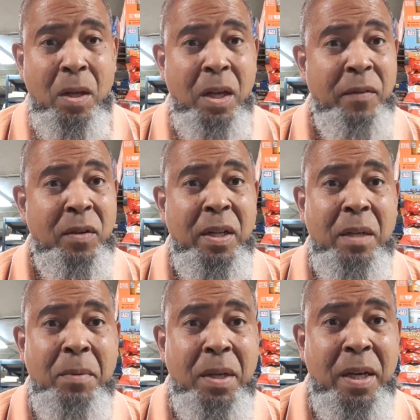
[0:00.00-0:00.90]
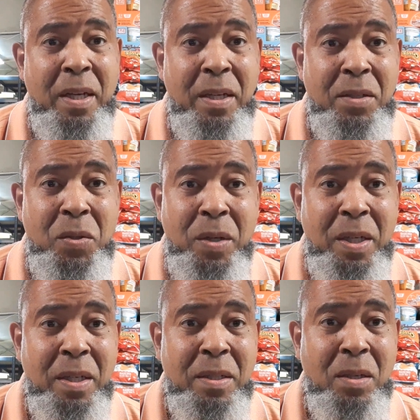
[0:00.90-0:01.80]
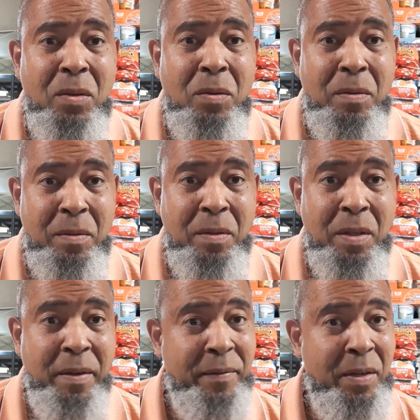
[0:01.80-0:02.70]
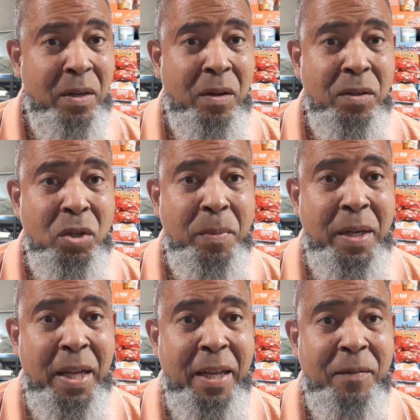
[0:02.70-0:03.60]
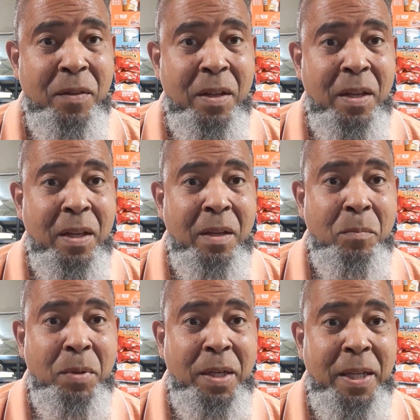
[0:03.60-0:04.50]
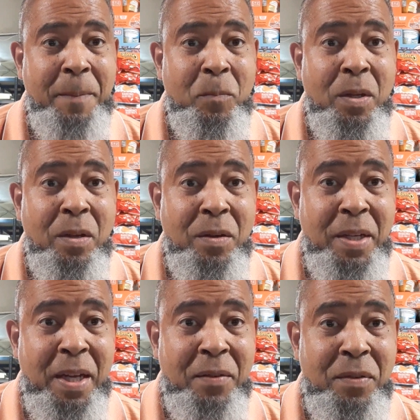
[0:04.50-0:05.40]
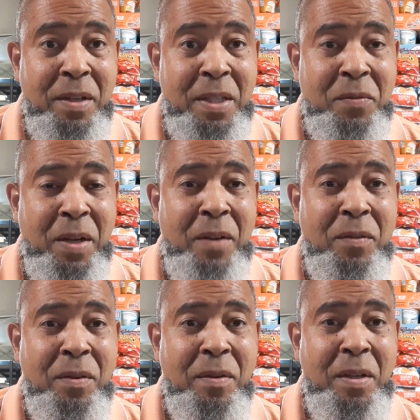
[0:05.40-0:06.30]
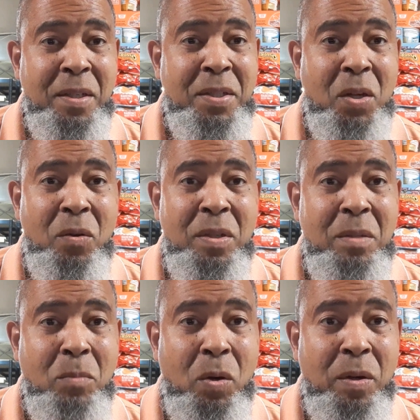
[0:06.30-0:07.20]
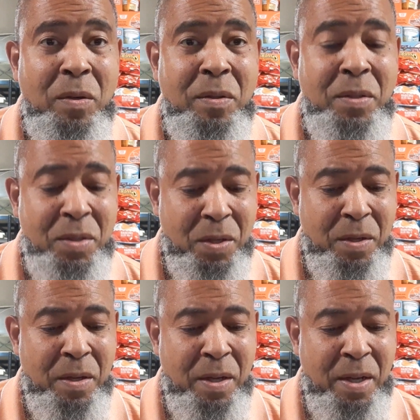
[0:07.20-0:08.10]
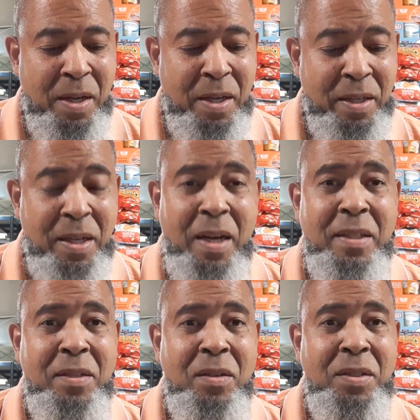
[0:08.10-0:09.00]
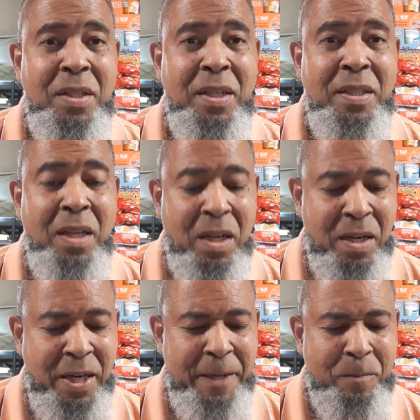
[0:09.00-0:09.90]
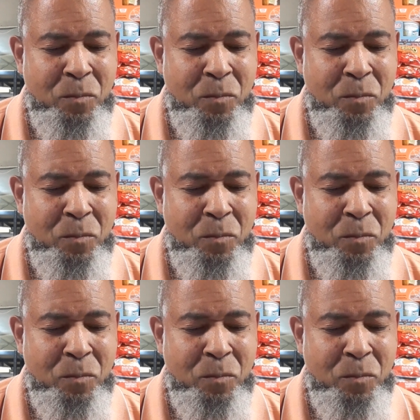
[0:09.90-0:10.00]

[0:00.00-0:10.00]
if you live to be 100 or 200 years old, you live a long human life. But your death is forever. And the soul is immortal. So God's going to judge the heart.